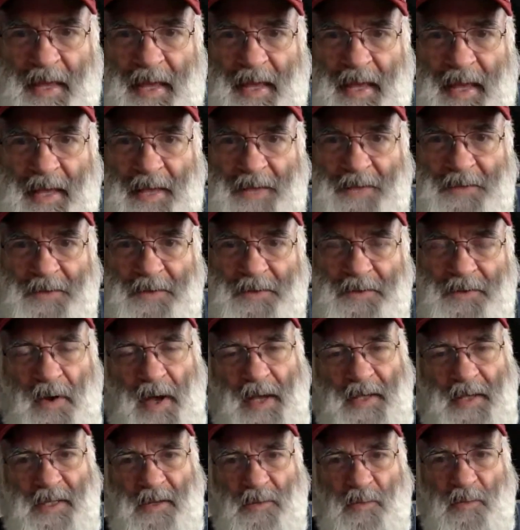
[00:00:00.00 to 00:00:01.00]
And so I
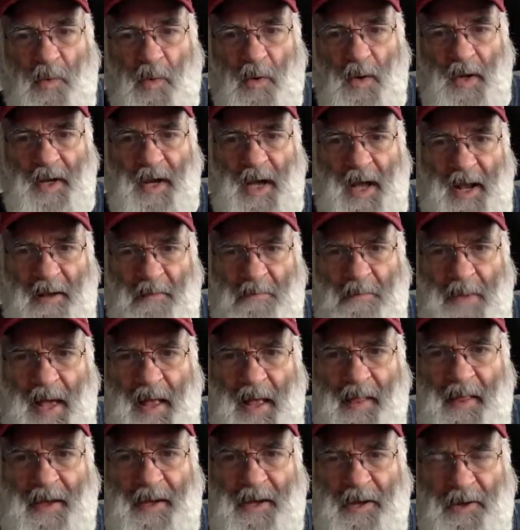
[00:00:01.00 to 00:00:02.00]
said, well, what kind of
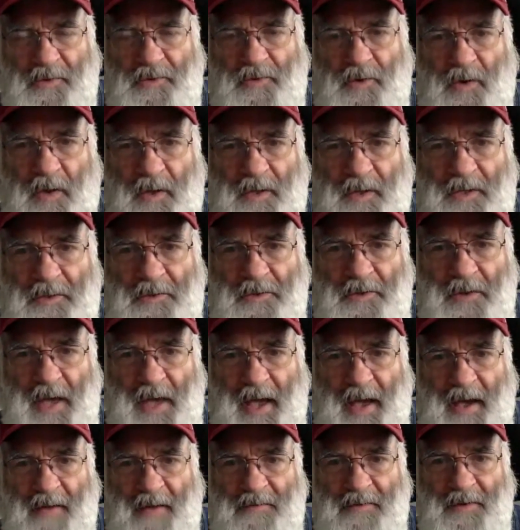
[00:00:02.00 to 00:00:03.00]
ballot control did you
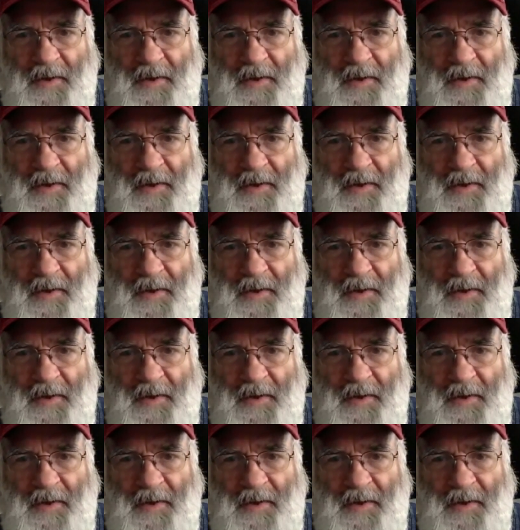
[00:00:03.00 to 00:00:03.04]
have?